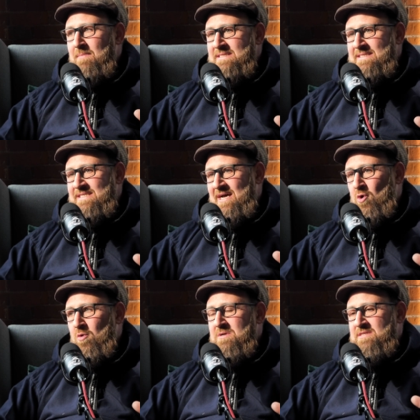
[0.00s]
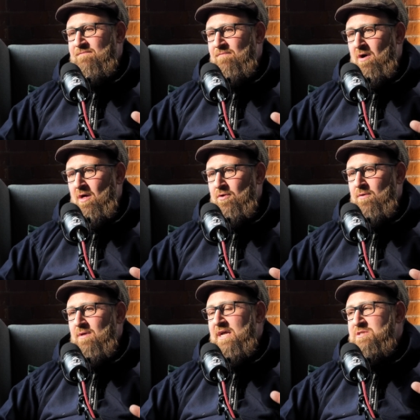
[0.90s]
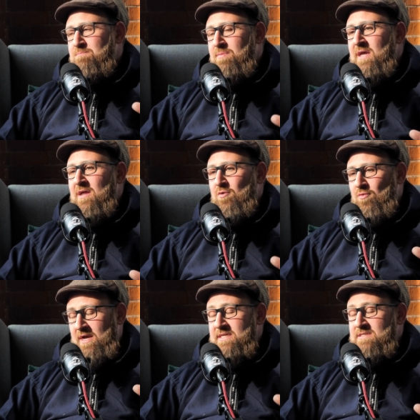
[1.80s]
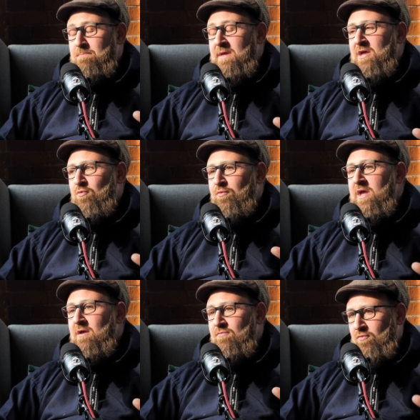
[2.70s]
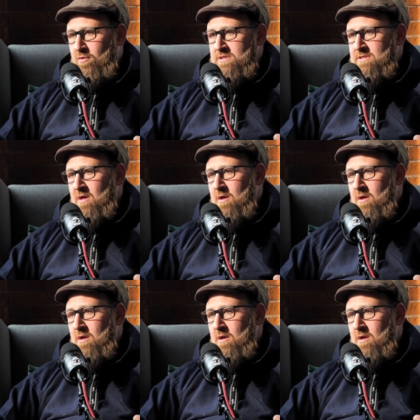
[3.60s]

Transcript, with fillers: message at home as a father it's being is being reinforced